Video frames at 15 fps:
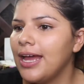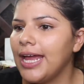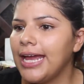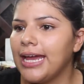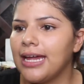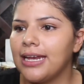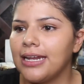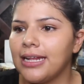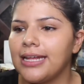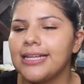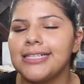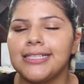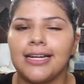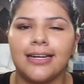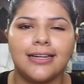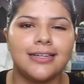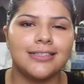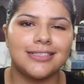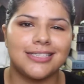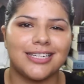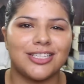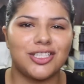And he said it
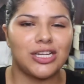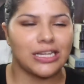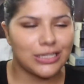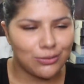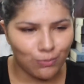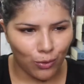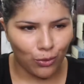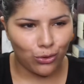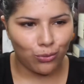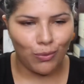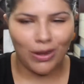in such a smooth